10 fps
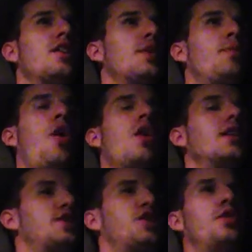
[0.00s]
The mall
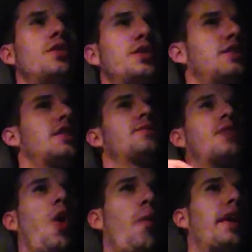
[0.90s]
is huge. It's
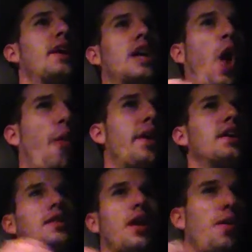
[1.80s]
going and going
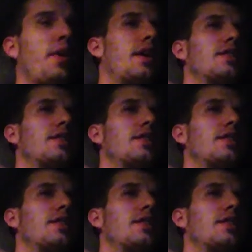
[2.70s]
and going.